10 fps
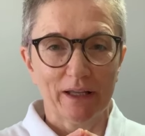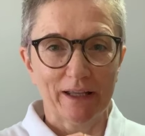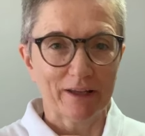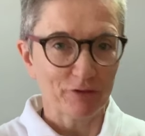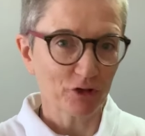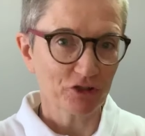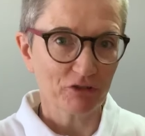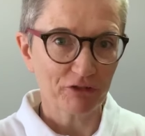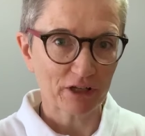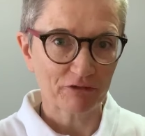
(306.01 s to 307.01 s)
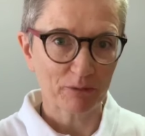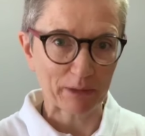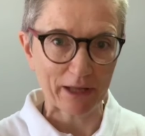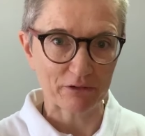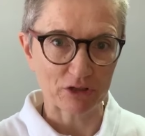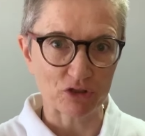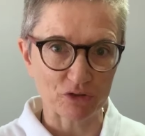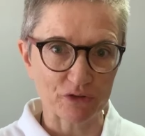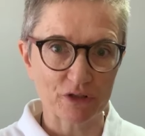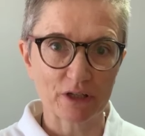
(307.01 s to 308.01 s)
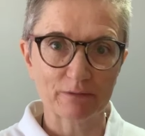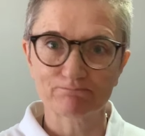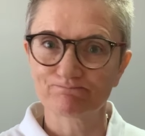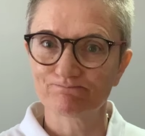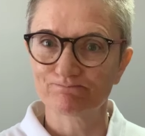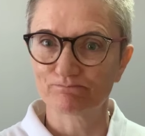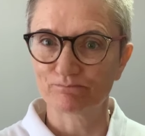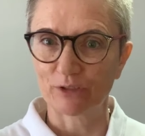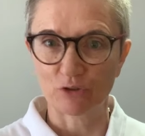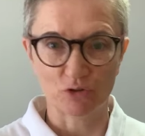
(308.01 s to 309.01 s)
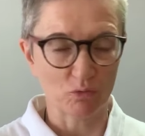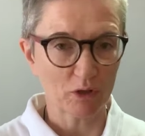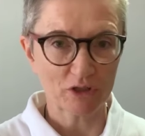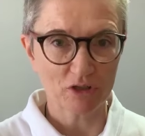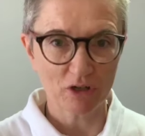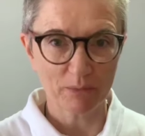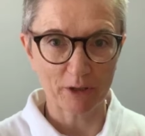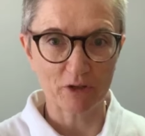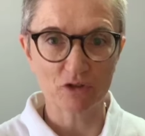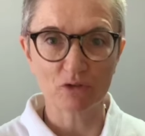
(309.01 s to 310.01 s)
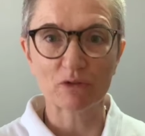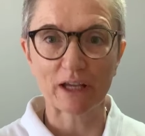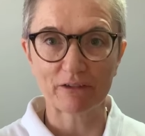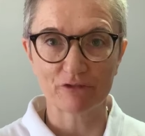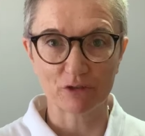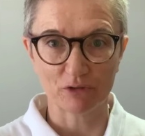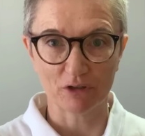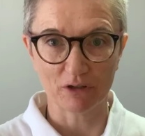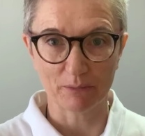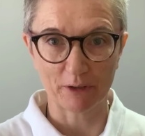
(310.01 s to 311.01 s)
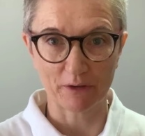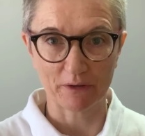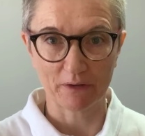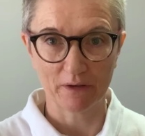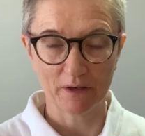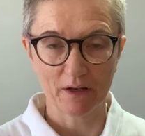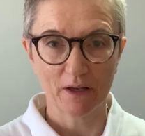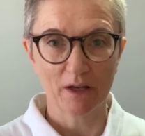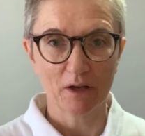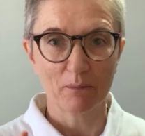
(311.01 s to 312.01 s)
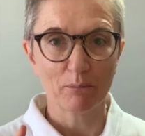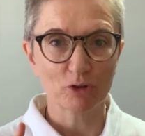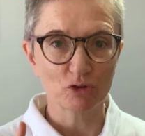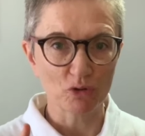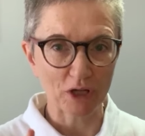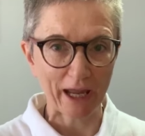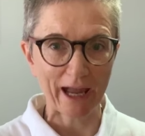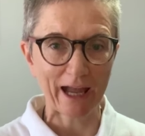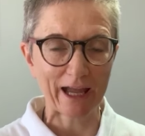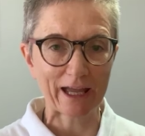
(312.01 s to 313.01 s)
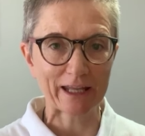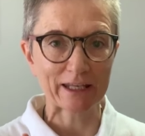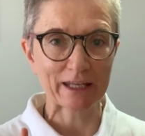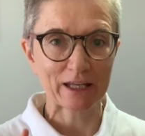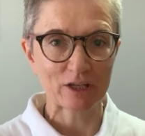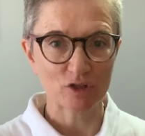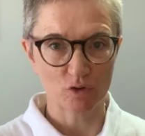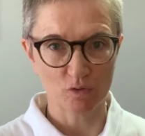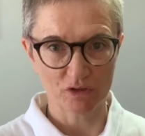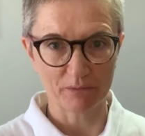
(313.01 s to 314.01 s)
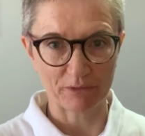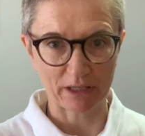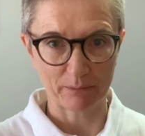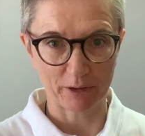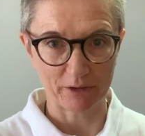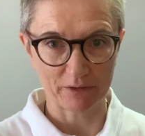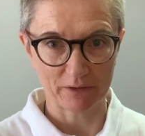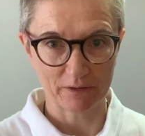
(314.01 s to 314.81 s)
if you're suffering from bladder issues, but you don't want to talk about it, you don't have to talk about it. But you can do something about it.